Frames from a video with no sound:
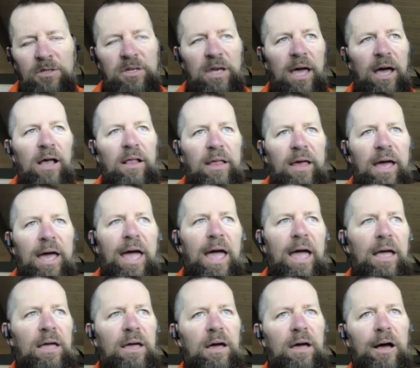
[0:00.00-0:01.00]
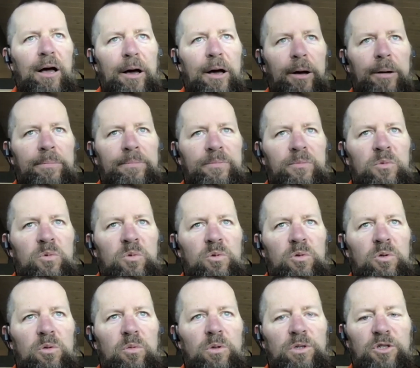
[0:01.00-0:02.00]
to LA,
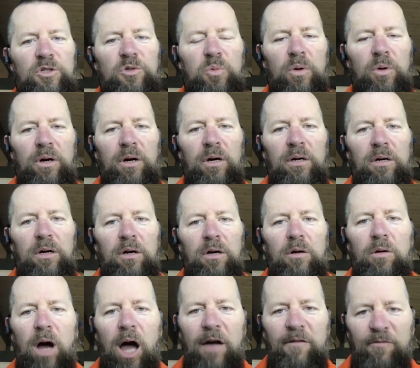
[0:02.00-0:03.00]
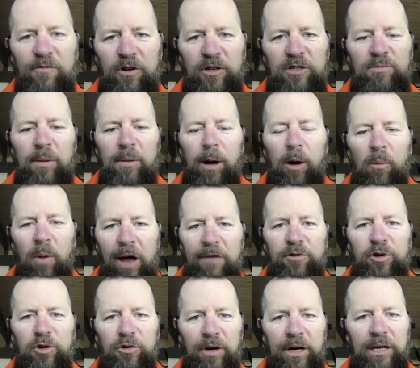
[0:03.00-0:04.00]
which is where I first met my
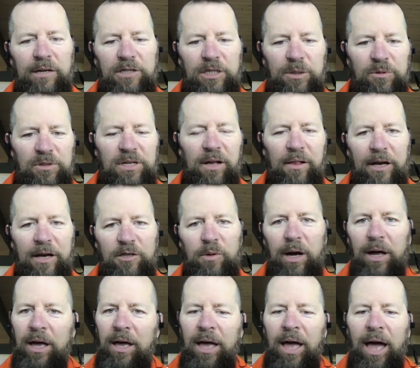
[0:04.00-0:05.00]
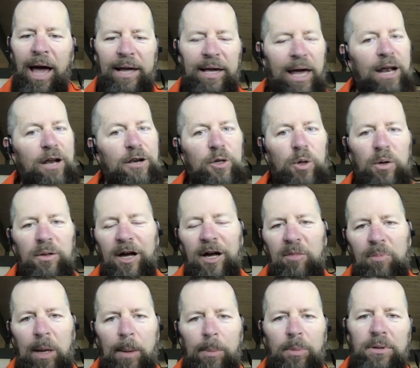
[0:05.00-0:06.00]
wife, Karina. She was in LA. So I kind of knew a lot
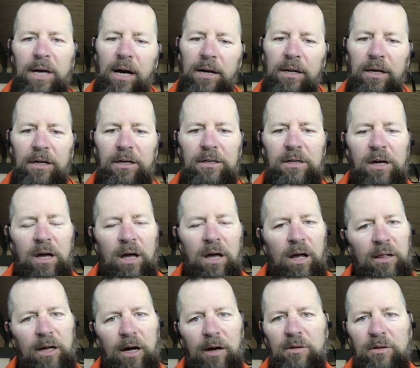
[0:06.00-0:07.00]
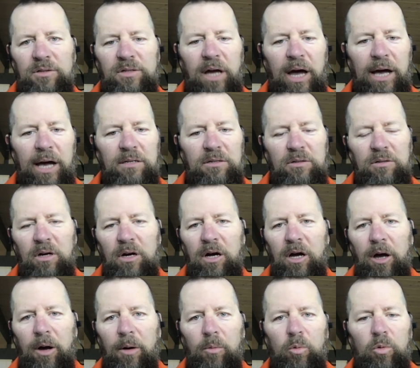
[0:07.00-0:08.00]
of the people down here. A lot of those guys
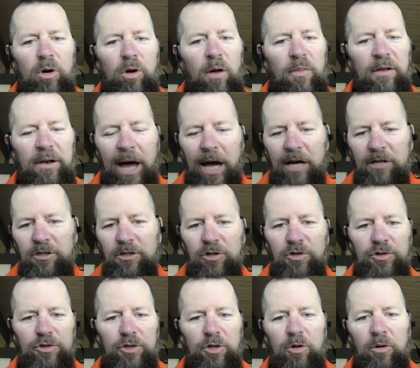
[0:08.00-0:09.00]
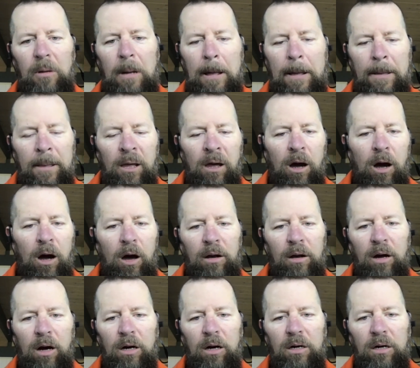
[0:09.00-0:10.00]
were on the national crew on
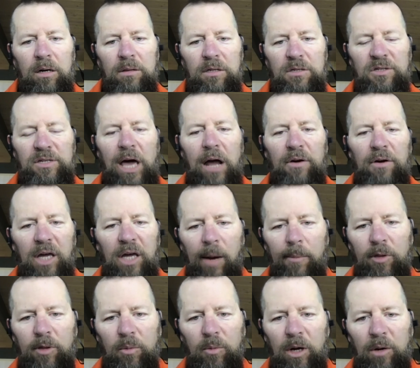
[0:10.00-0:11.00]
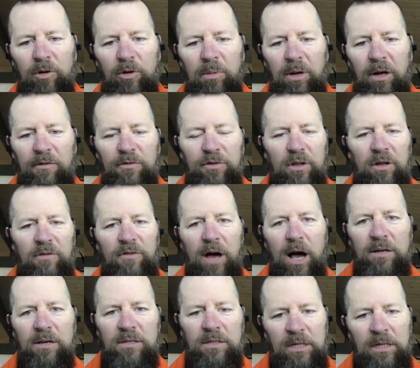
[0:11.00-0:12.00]
the Saturday game of the week with me for the
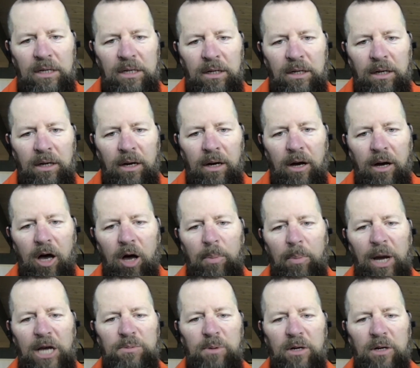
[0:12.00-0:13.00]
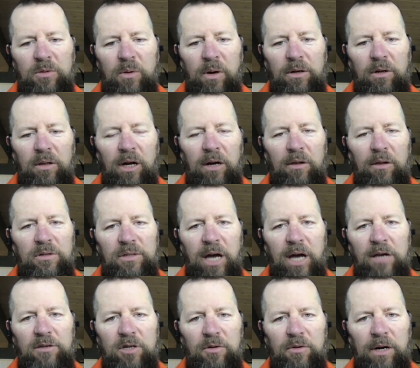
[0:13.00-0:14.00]
Fox baseball. So I knew a lot of those
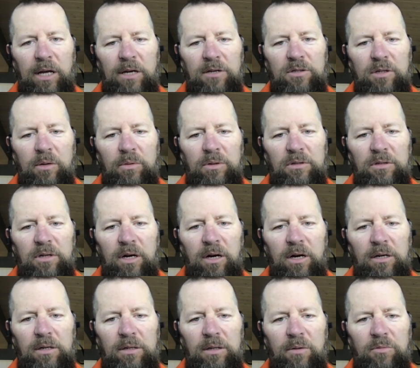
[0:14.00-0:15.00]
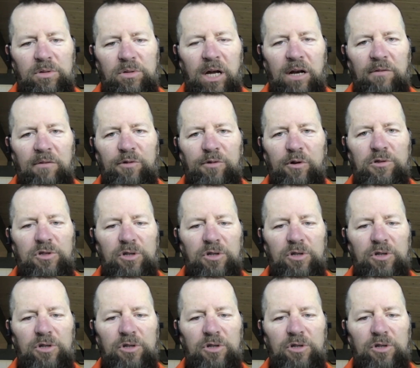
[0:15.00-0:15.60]
guys already. So it was kind of full